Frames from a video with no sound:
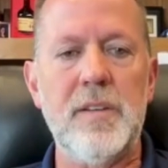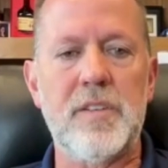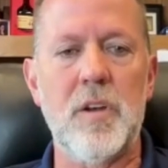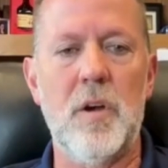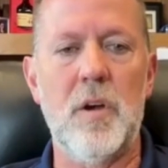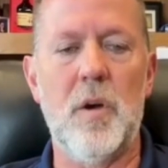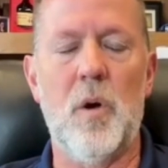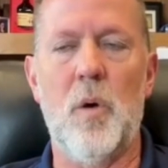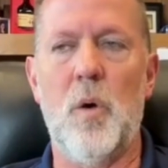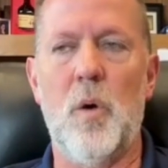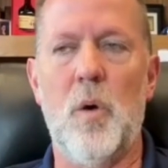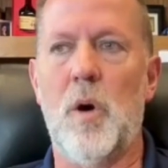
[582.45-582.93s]

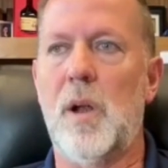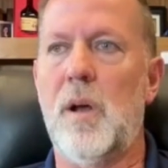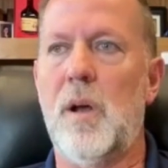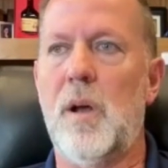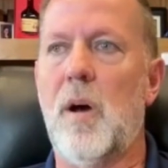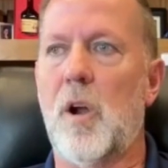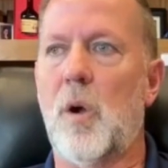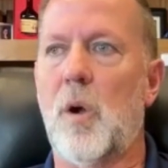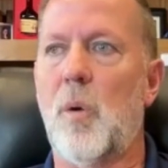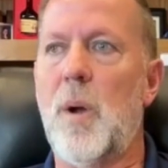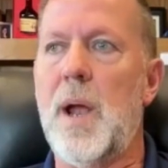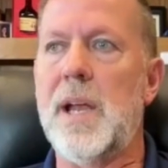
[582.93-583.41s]
So on a
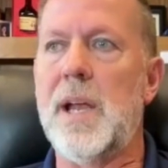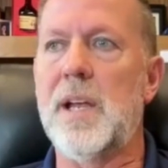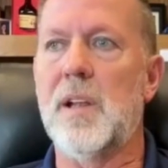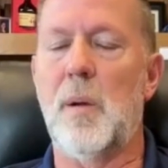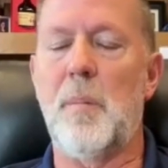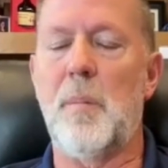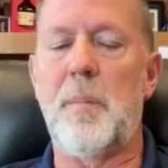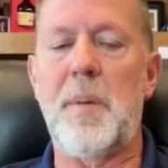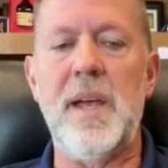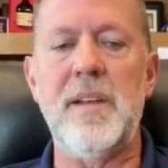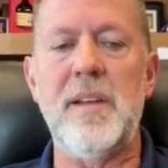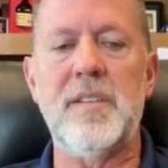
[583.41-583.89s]

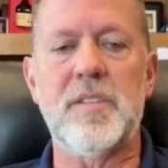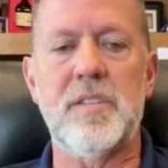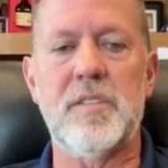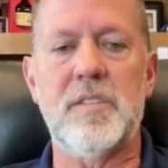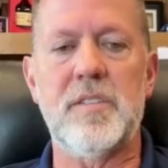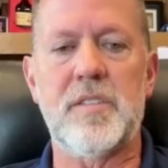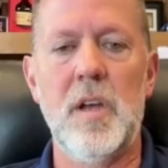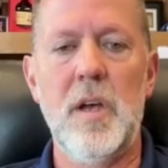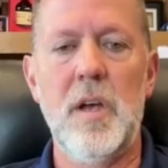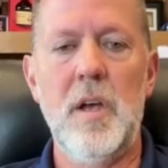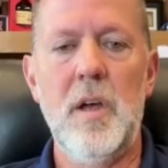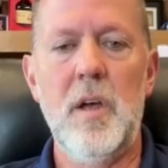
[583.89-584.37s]
regular
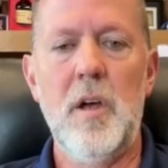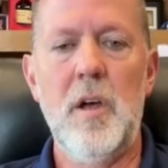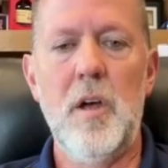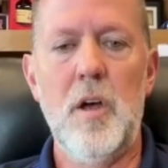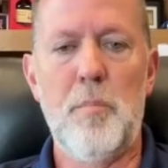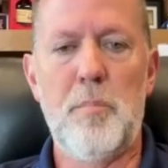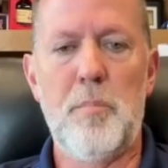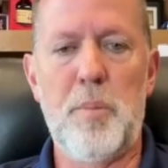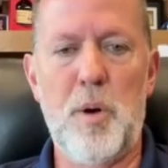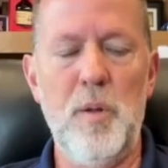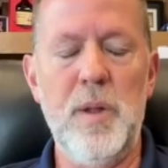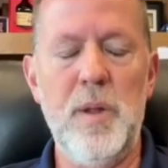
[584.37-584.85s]
basis,
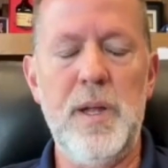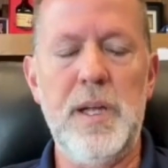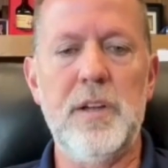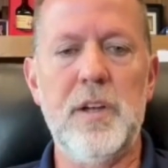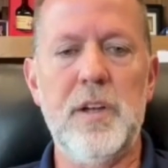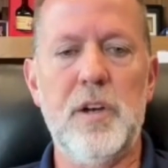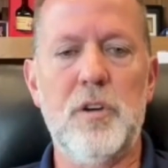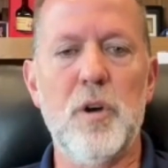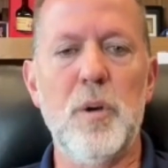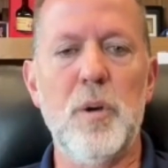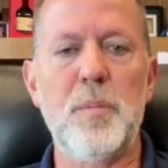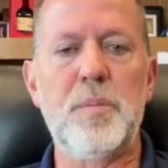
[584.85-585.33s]
pulling
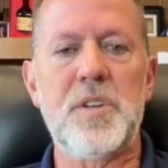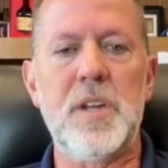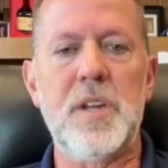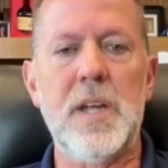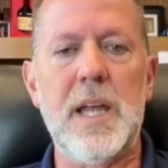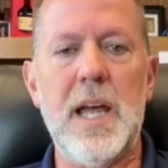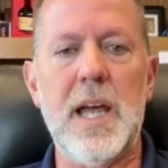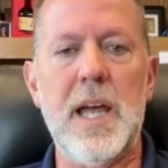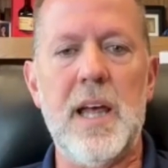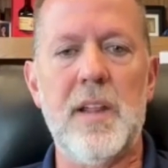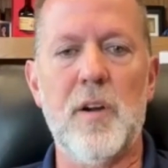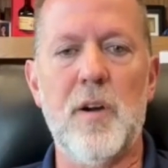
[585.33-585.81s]
the groups
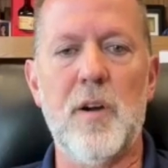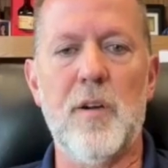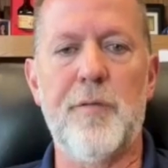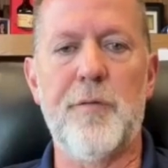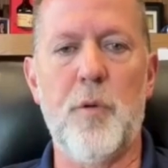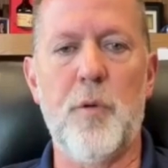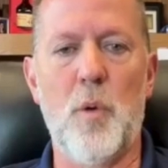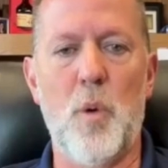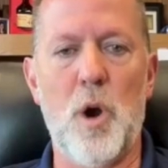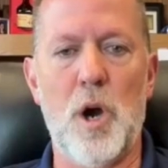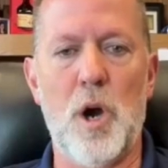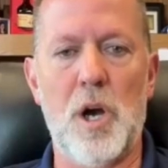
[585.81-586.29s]
together
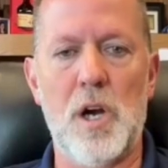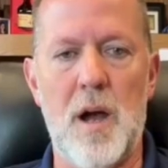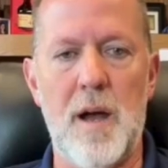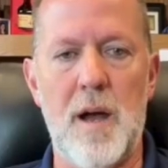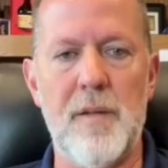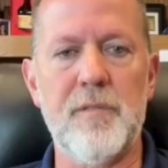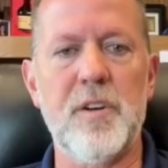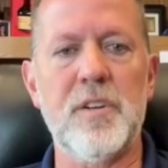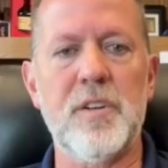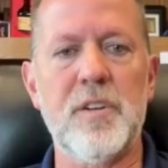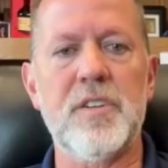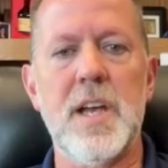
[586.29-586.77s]
for
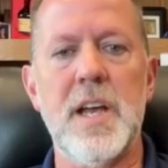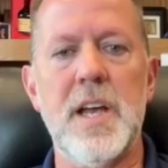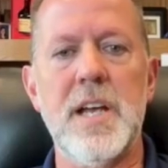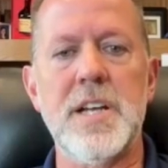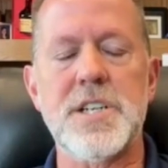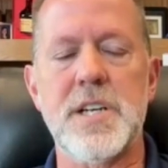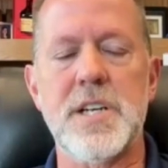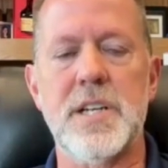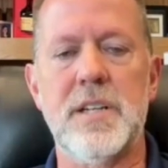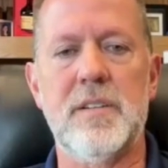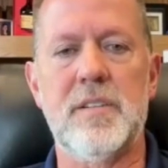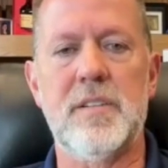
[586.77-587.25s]

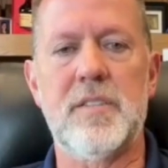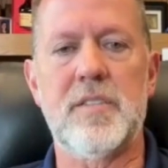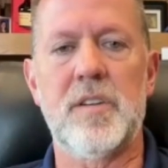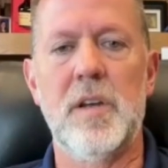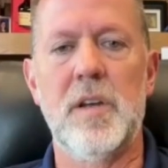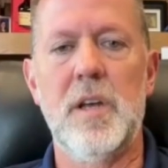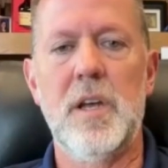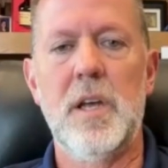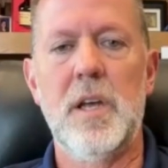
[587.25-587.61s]
conversations,